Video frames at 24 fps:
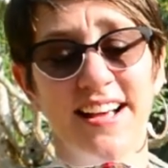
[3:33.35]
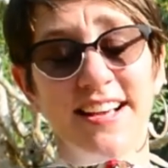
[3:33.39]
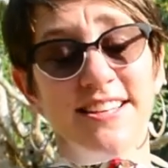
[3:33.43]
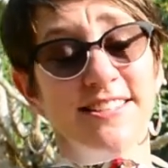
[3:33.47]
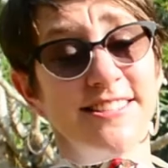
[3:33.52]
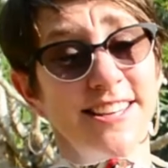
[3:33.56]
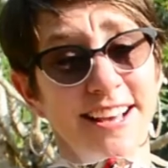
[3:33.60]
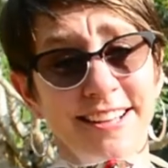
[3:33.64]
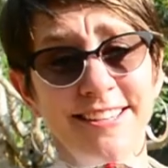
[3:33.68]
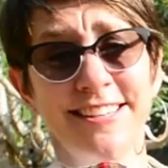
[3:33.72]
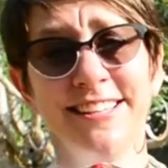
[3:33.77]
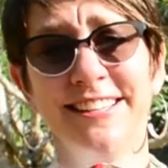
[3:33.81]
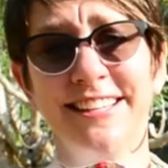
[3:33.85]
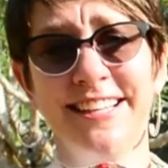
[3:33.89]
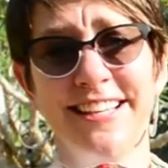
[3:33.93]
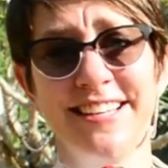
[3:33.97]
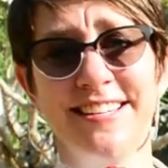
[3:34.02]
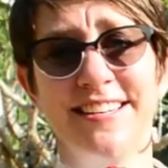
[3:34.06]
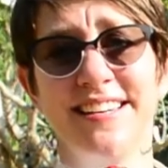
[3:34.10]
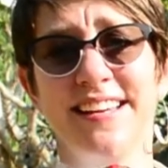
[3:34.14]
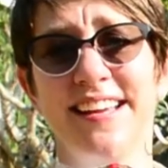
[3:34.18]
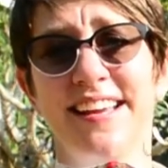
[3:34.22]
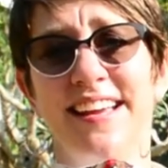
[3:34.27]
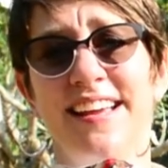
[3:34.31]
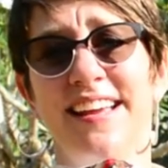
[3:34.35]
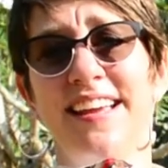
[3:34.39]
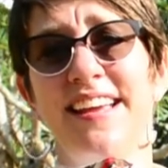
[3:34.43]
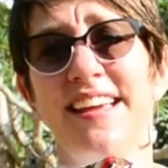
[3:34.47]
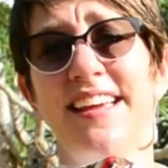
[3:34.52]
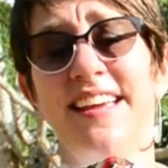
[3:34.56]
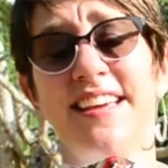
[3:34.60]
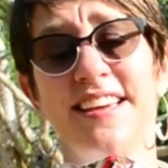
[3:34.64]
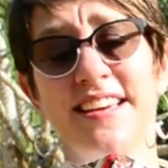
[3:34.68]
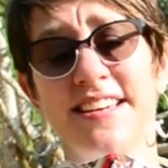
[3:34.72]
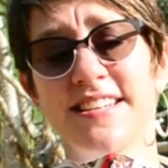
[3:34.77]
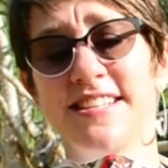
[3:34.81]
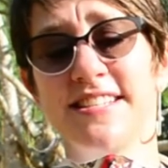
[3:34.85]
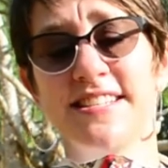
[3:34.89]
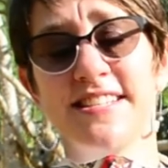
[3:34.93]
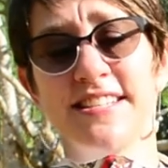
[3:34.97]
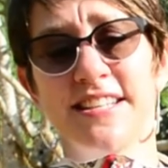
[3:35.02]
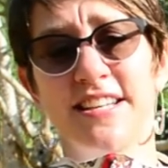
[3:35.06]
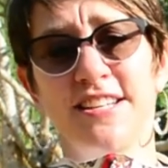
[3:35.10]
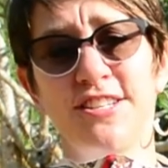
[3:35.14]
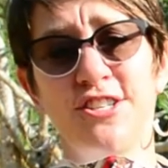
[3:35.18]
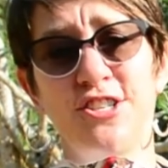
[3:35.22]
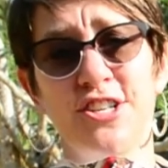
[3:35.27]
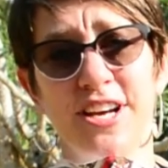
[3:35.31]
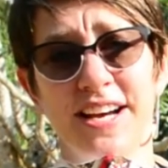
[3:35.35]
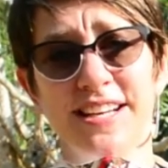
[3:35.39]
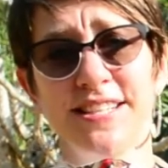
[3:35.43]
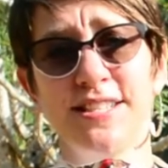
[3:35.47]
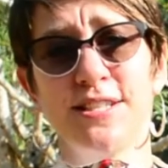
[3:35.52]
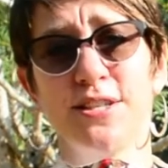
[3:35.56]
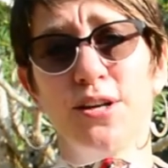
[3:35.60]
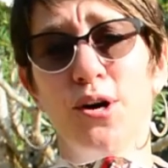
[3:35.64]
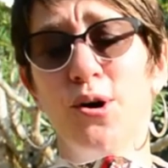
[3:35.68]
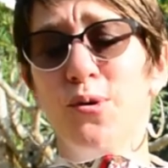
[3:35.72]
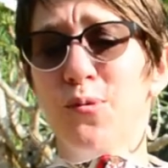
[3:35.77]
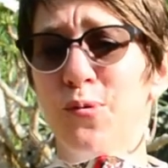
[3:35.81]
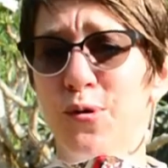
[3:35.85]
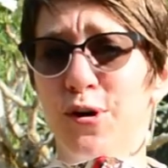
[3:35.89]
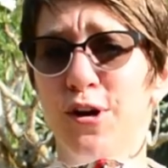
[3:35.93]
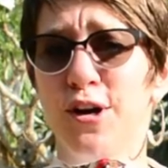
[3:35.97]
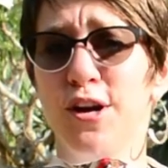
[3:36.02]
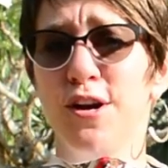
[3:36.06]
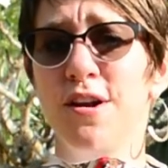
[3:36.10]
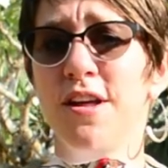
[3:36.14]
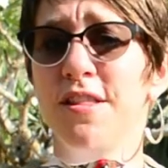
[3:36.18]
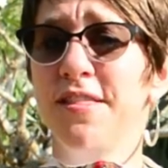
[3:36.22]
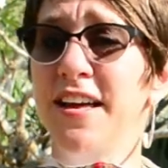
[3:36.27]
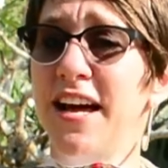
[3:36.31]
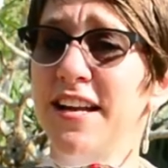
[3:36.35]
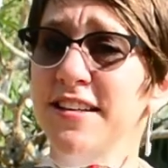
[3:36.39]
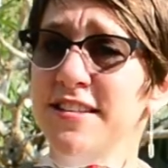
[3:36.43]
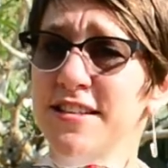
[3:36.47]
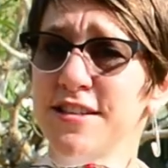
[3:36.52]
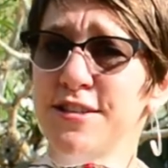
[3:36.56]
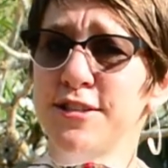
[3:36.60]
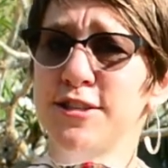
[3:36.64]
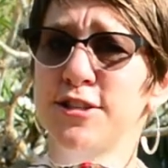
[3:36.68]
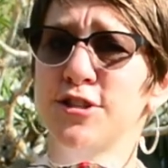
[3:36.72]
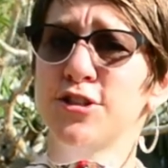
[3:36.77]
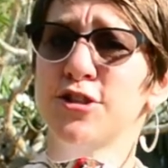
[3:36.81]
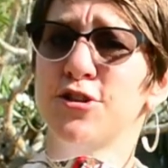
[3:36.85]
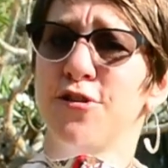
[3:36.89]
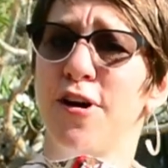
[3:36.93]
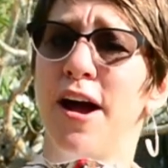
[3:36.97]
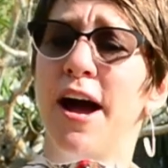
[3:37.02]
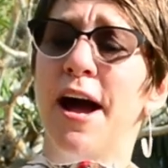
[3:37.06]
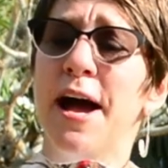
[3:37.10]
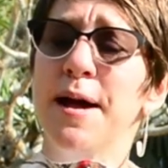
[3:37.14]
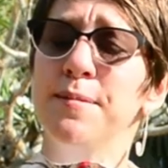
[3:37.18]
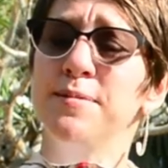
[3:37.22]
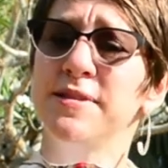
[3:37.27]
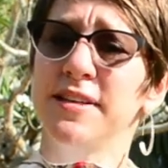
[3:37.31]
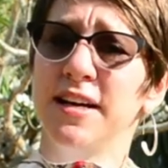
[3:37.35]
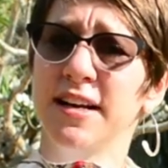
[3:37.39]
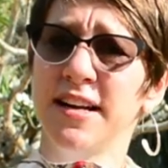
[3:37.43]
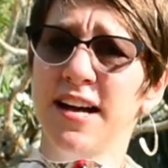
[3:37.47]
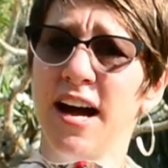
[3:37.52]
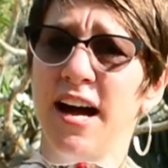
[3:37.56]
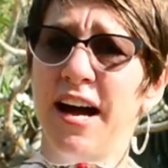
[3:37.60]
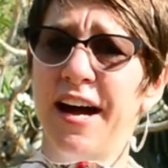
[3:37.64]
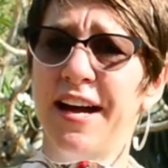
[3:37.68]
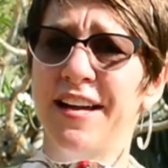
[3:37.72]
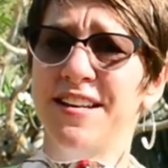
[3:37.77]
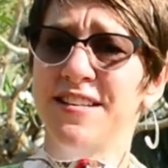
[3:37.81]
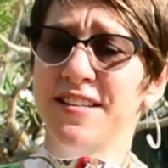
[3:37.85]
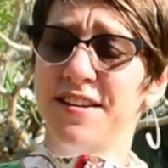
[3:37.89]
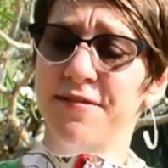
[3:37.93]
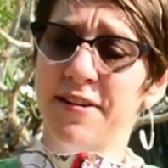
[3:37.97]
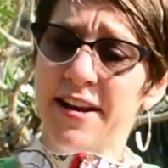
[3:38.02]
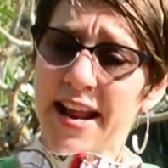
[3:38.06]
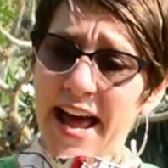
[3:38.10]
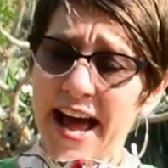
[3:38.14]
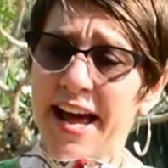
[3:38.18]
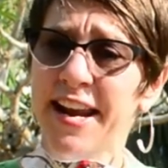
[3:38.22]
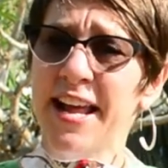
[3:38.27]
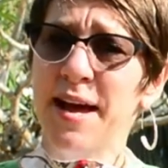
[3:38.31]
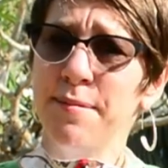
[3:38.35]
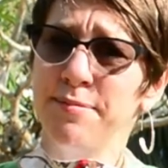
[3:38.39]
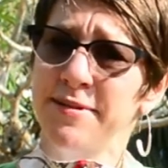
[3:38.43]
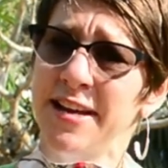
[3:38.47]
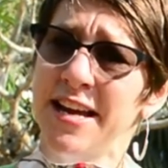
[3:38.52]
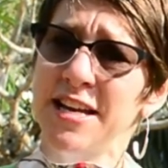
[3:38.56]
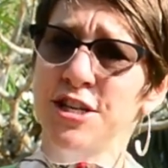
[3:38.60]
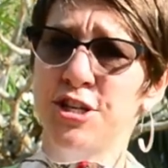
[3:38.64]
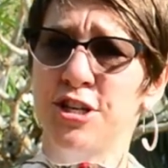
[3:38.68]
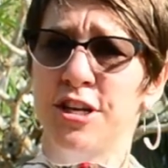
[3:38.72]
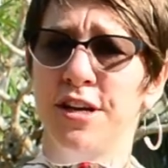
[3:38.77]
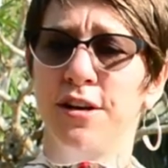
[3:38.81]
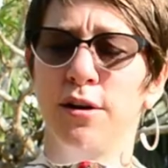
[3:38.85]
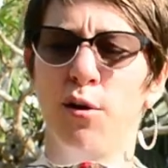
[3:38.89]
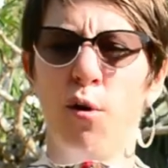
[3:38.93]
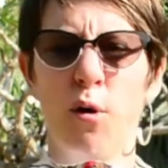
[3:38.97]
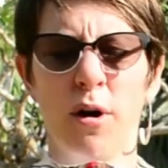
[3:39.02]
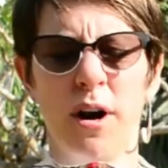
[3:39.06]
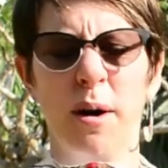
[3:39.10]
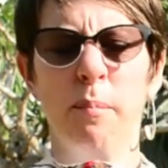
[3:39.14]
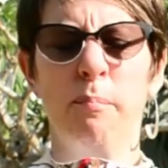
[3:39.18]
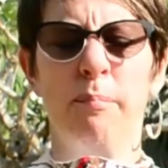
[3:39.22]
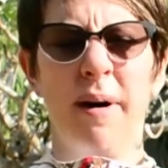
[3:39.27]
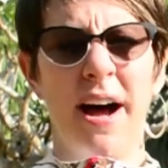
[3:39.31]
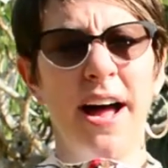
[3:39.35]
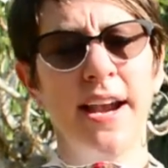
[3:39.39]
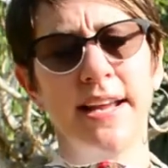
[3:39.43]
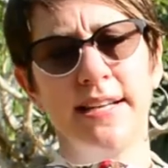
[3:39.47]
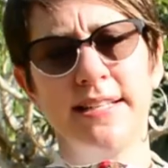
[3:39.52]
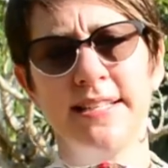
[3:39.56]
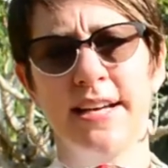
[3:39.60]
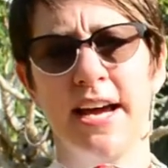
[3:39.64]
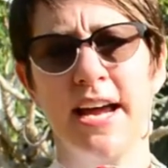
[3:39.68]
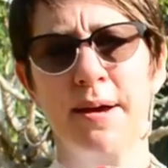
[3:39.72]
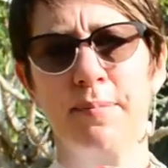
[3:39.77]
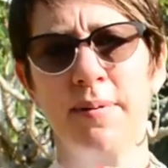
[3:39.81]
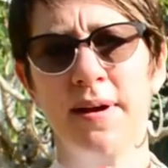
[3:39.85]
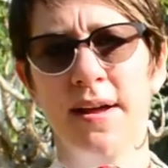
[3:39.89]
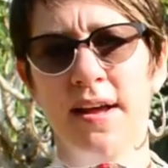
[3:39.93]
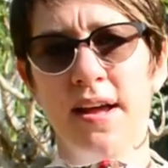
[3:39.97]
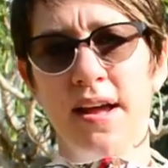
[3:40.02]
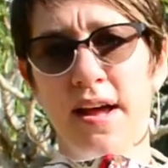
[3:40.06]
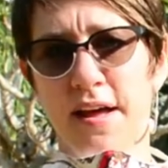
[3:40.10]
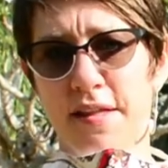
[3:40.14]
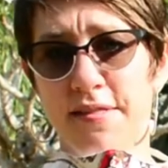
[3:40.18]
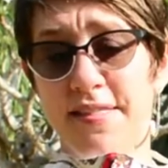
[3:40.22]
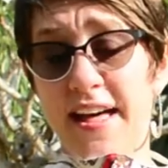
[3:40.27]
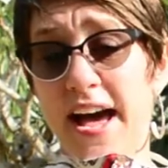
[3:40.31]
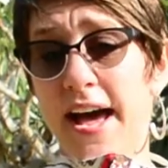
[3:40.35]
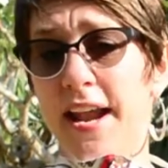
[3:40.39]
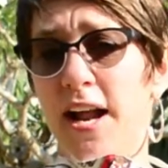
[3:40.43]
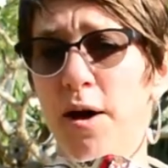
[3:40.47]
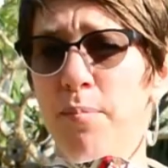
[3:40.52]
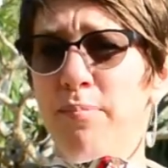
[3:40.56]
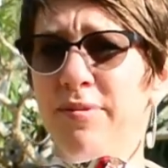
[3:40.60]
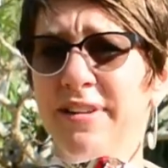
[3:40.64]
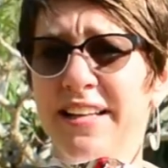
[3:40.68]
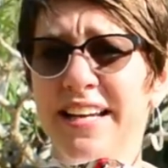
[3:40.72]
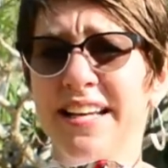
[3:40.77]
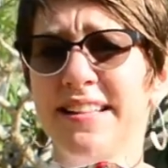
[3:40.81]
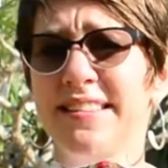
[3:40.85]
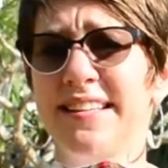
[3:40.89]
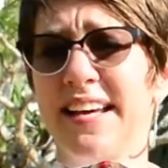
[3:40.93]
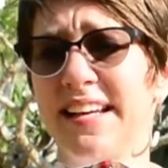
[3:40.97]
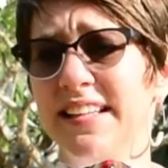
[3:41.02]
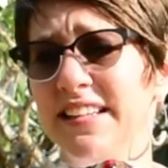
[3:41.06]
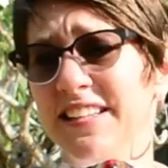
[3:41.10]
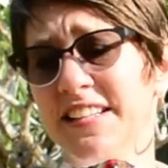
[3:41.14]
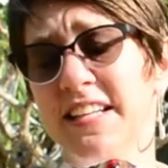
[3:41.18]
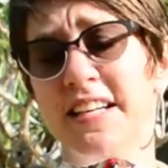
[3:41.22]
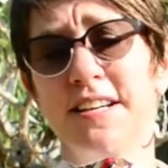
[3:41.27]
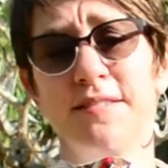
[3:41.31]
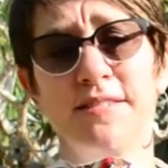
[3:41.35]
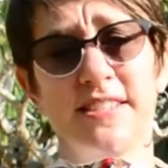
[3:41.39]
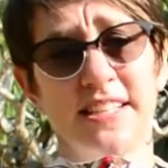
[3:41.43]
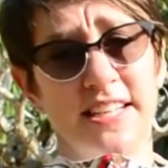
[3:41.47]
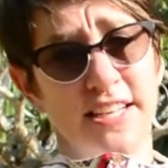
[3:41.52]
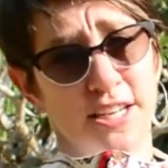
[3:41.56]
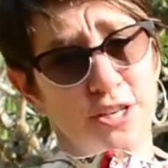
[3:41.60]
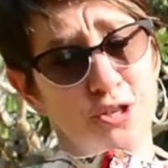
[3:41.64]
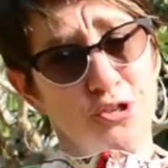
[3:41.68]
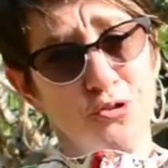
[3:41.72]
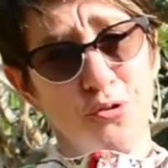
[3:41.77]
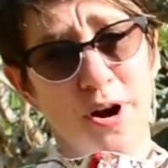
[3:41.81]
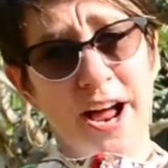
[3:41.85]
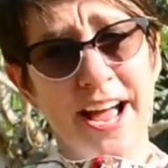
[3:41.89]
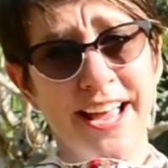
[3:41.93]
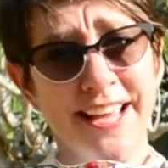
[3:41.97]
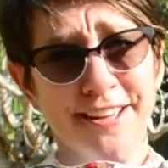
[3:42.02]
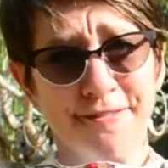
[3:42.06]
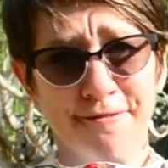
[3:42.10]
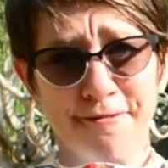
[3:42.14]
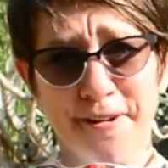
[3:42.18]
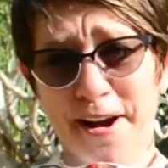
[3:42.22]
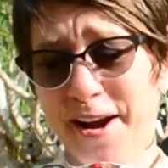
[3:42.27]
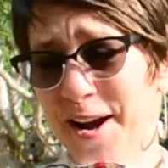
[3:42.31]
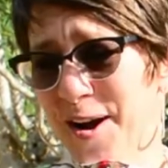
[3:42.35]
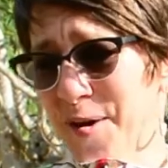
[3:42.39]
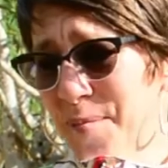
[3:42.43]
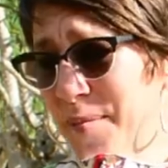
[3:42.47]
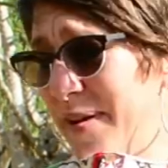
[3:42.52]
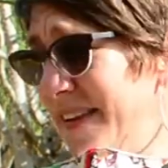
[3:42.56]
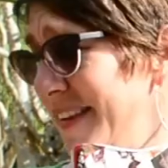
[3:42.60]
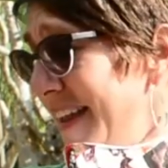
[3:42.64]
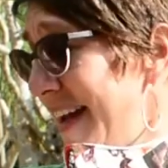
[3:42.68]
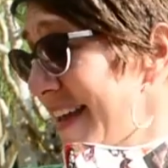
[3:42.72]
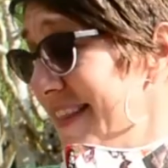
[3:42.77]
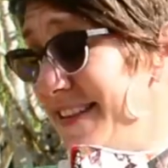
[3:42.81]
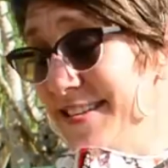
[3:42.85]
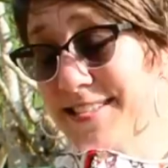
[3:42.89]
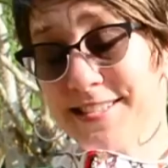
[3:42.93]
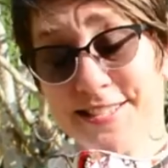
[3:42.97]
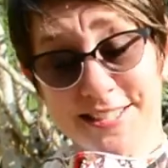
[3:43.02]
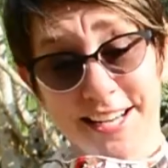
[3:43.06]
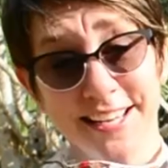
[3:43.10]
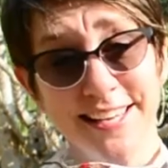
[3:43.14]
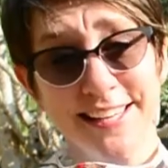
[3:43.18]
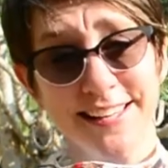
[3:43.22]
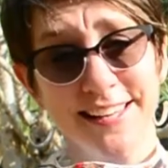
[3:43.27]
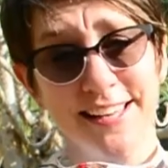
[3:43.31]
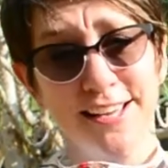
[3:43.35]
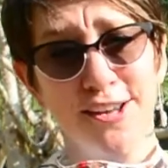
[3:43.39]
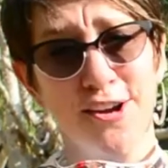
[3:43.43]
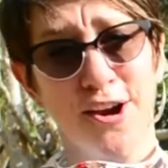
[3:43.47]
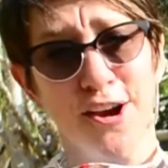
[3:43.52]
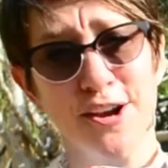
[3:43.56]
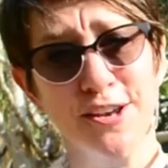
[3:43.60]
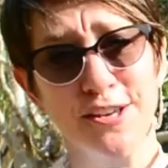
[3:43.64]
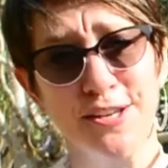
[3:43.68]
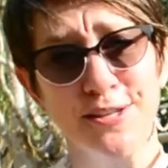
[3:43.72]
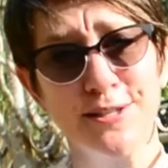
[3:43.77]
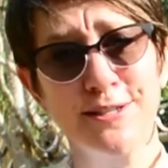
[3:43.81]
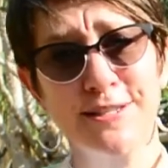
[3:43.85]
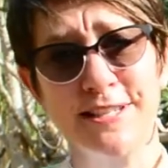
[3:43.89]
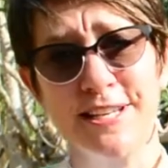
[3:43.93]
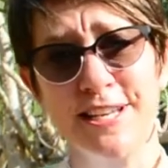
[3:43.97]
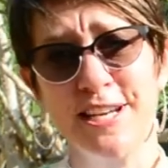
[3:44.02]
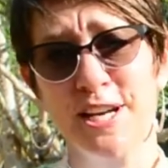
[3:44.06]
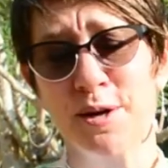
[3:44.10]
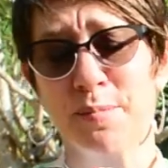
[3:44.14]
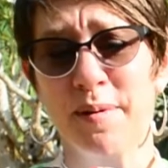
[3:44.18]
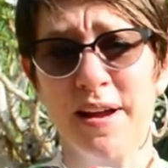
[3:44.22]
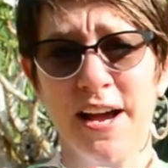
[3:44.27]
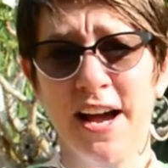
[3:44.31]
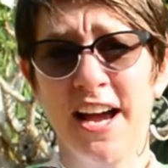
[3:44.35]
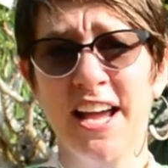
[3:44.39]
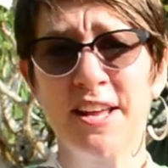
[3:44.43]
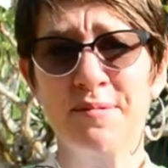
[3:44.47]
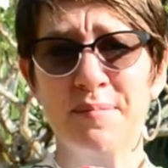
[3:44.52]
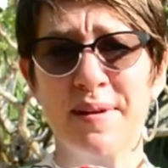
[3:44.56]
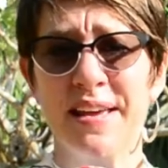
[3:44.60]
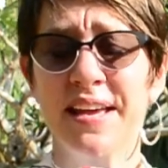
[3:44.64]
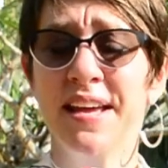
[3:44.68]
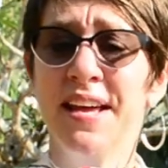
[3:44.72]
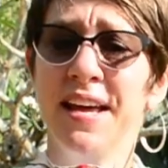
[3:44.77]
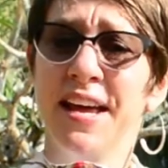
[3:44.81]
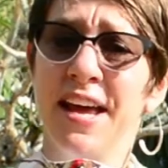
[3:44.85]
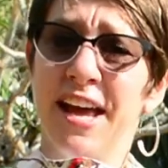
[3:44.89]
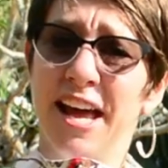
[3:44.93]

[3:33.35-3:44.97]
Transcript: Succulent is just a word that describes a kind of an adaptation or a body type that a plant that lives in a dry environment like the succulent garden you see here behind me,